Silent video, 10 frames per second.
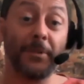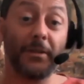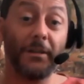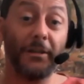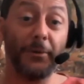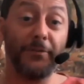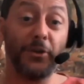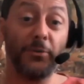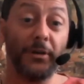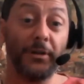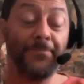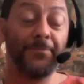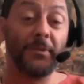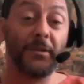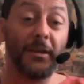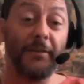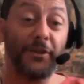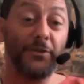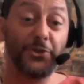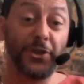you know, if
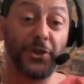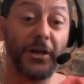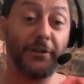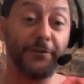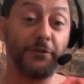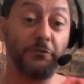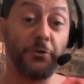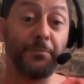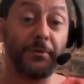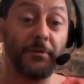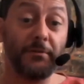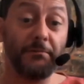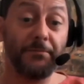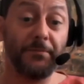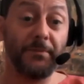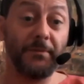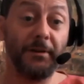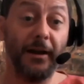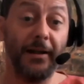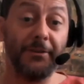you're starting off a group
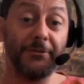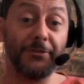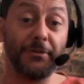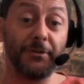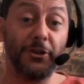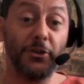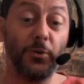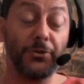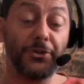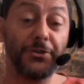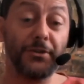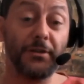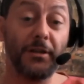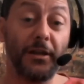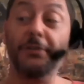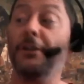and you wanted and